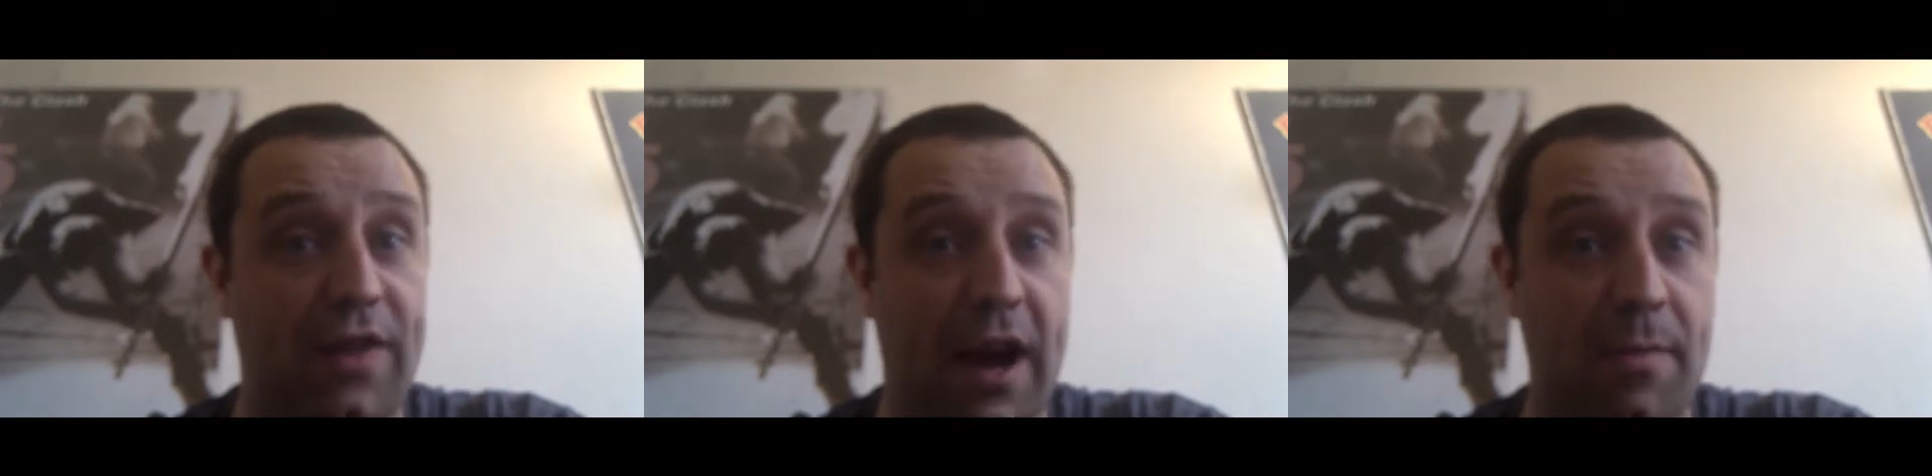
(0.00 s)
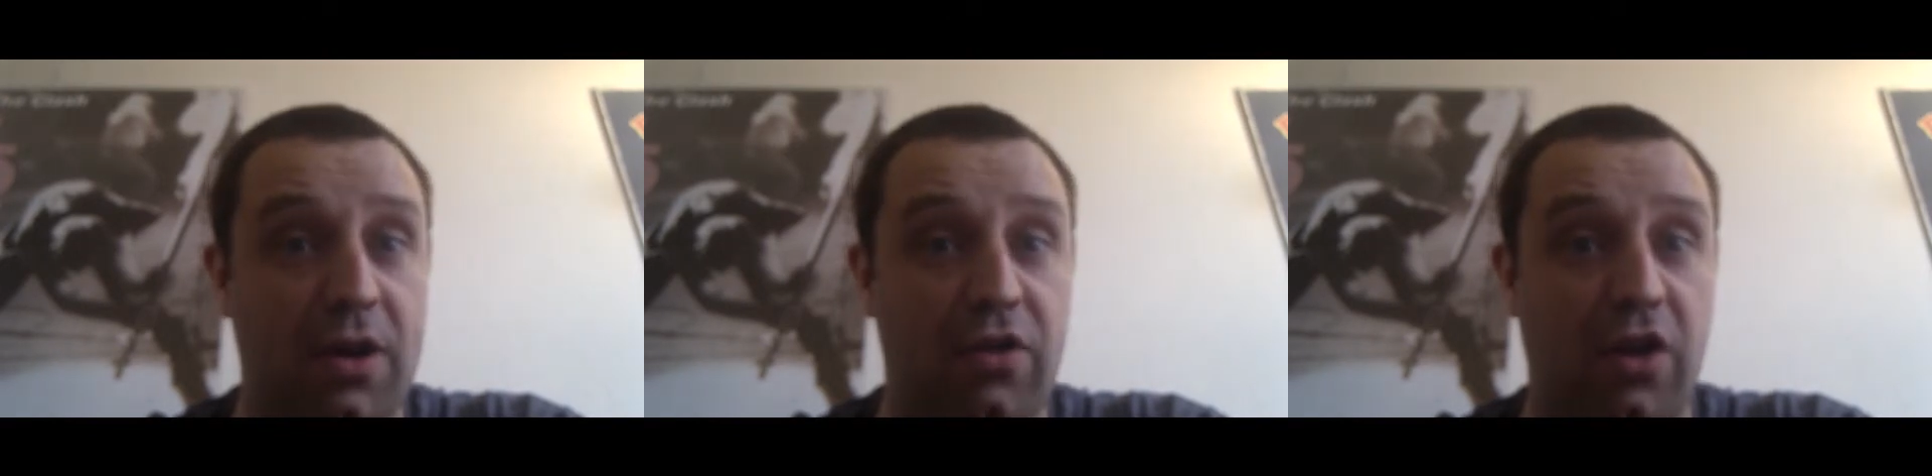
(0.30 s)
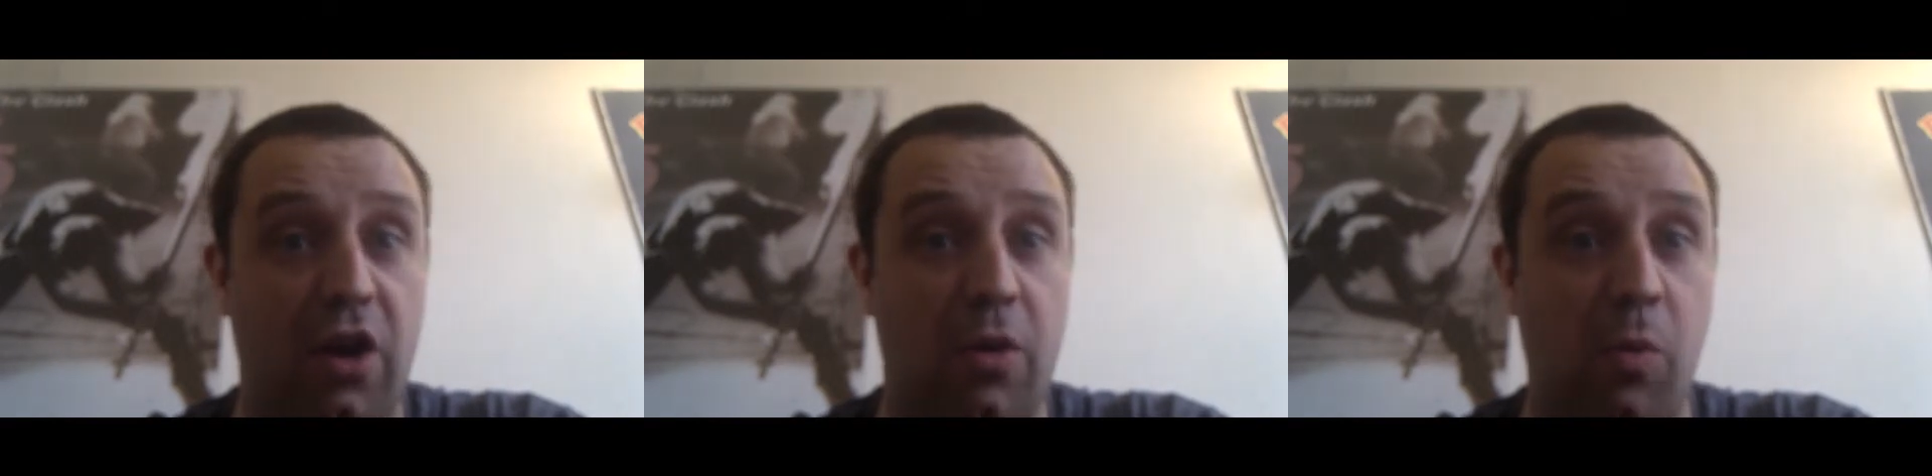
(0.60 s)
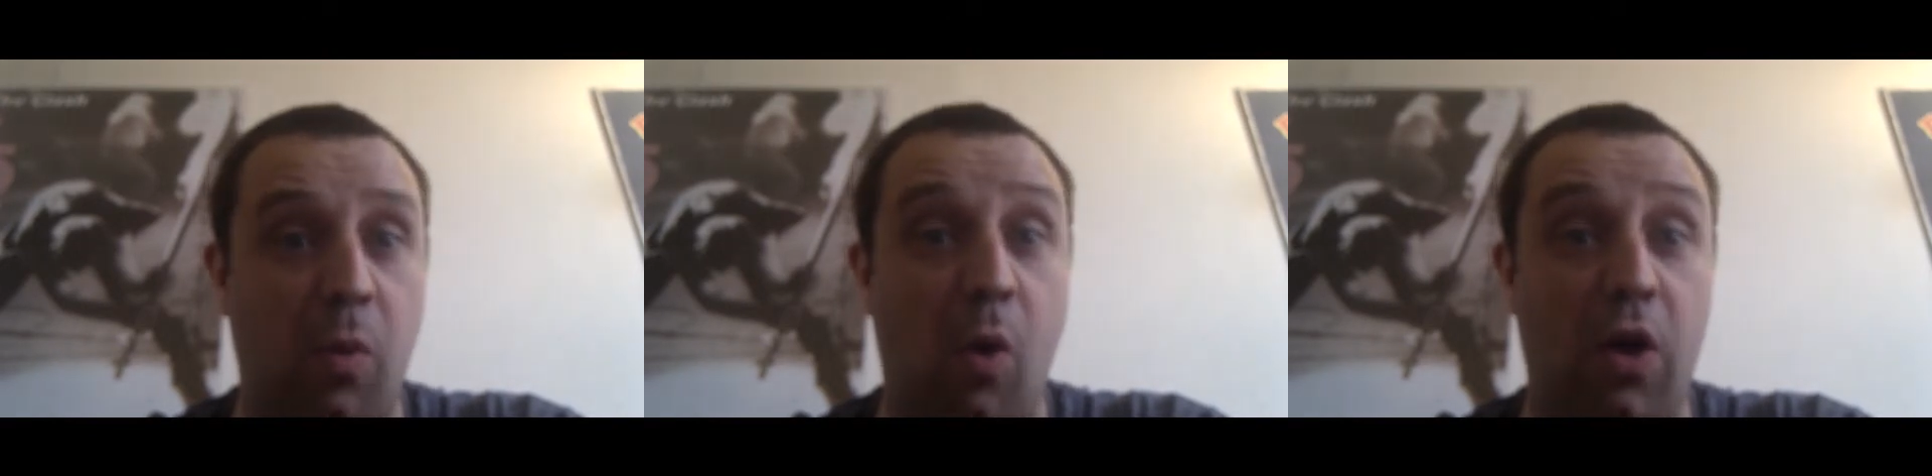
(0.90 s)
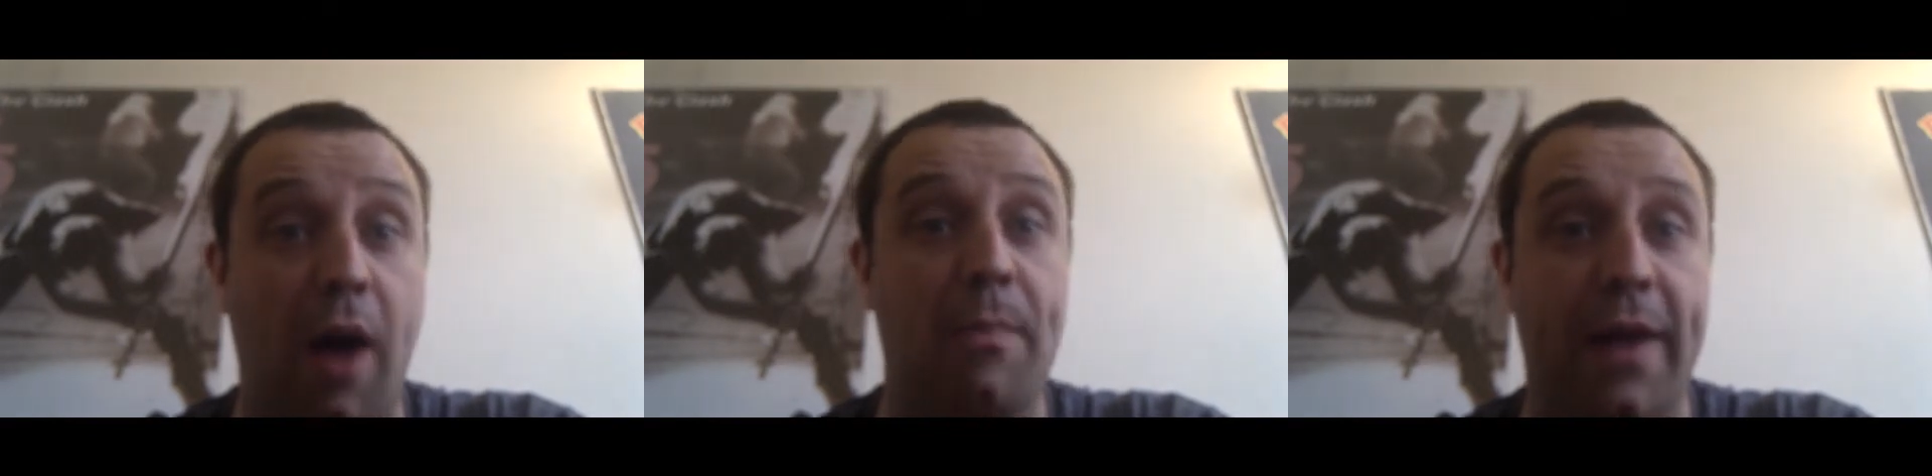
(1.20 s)
now because I've got to
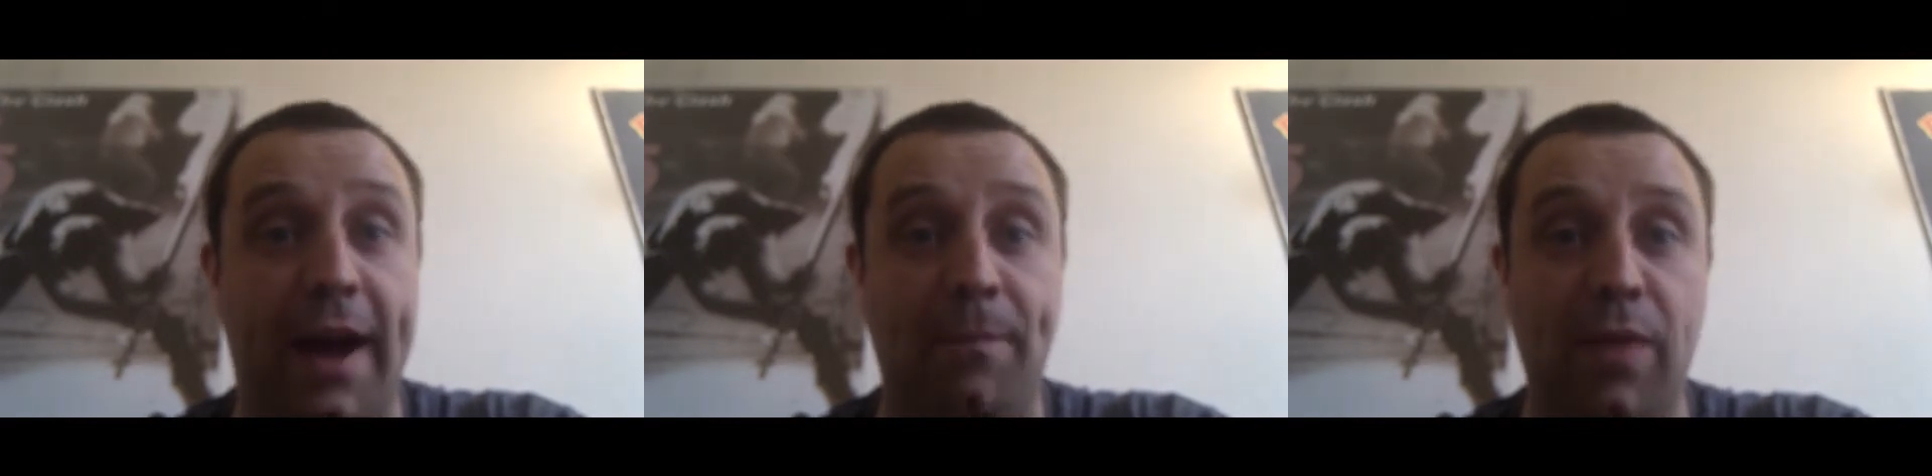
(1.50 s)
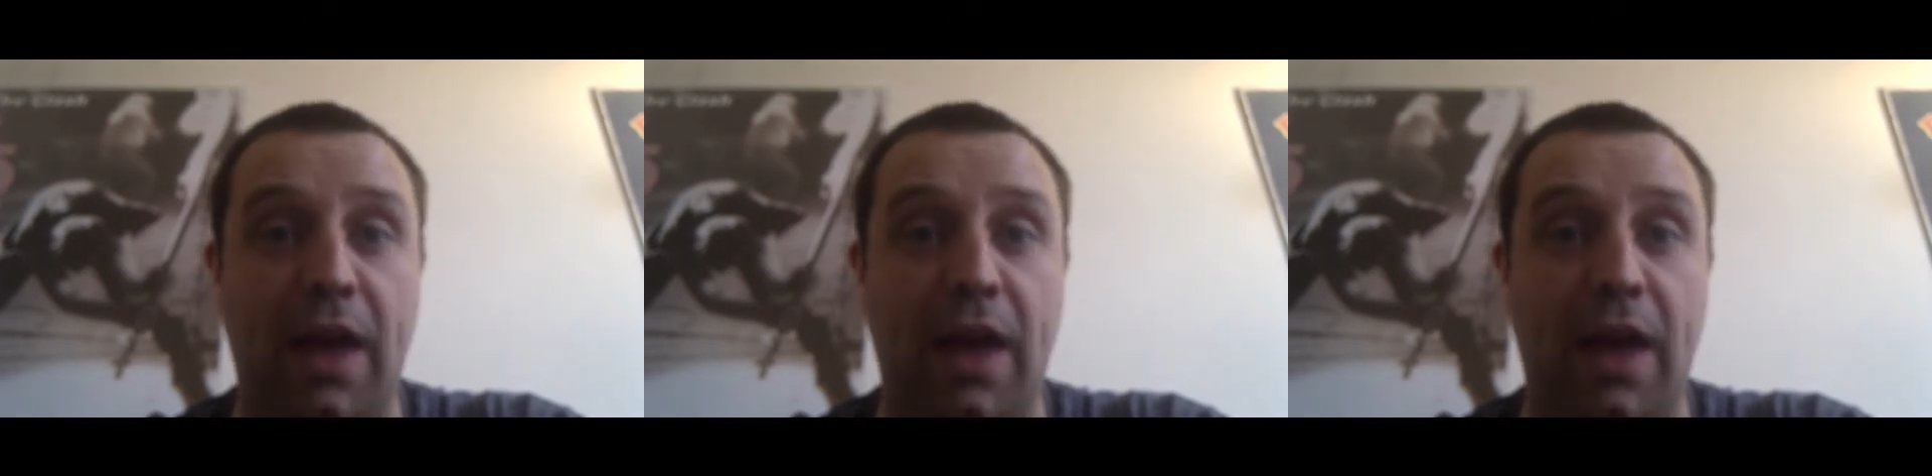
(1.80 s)
walk up there